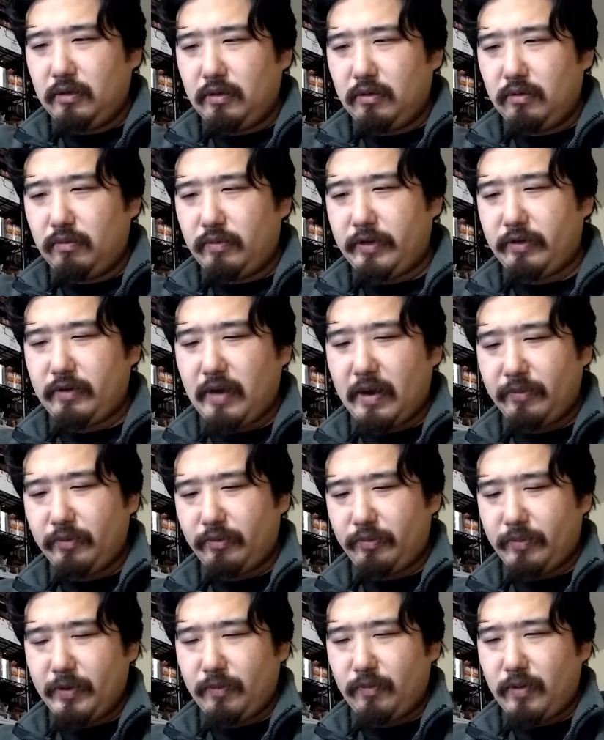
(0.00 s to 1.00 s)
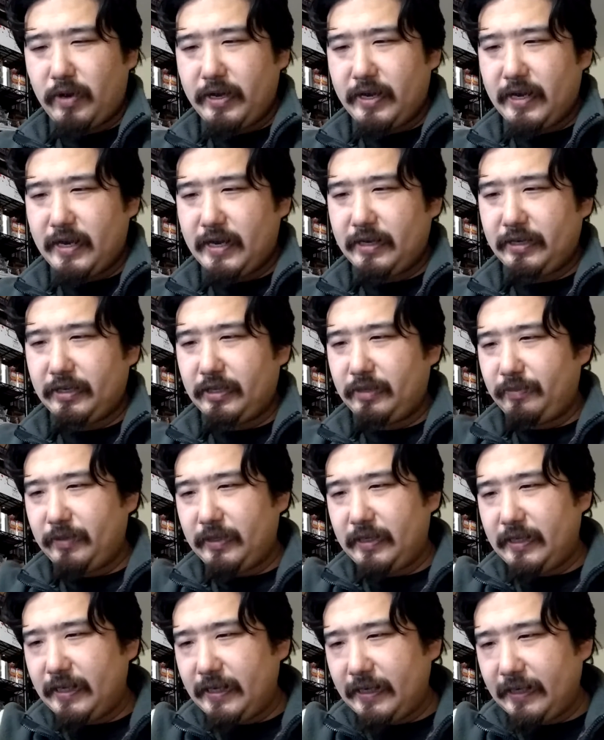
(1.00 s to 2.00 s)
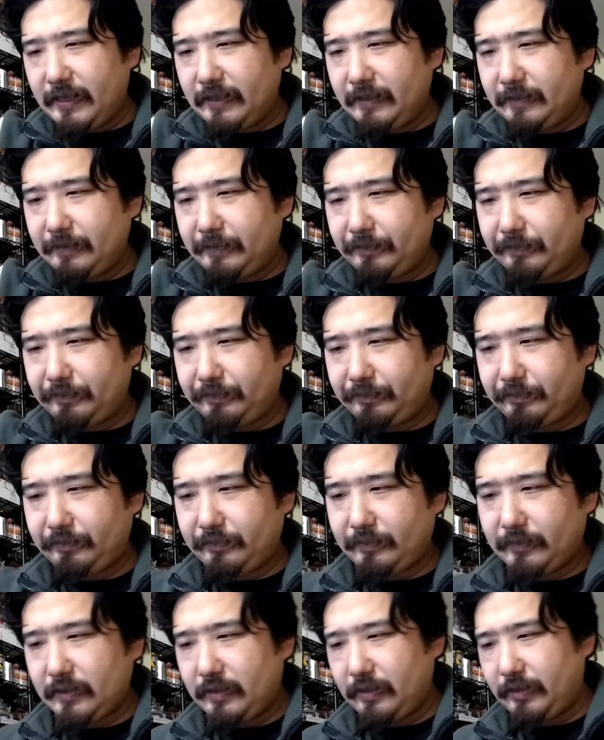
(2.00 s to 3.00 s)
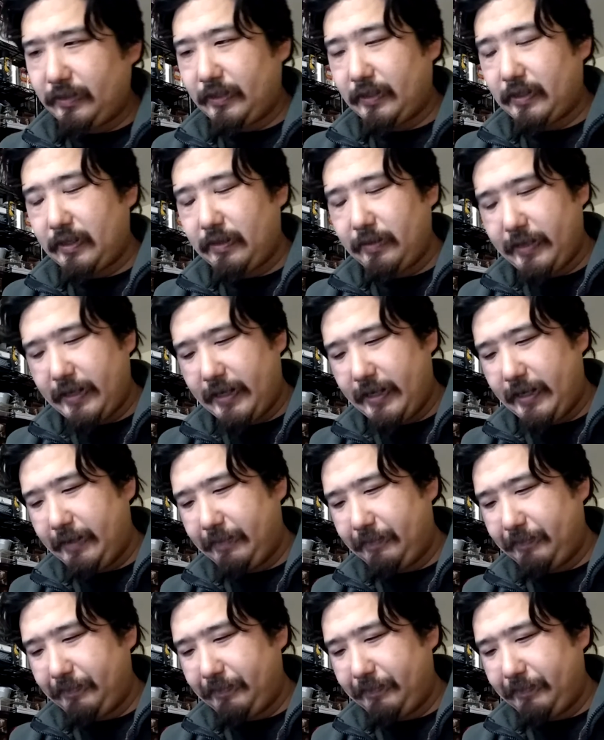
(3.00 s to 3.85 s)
When I grabbed it with my right hand in the beginning, I was like, okay,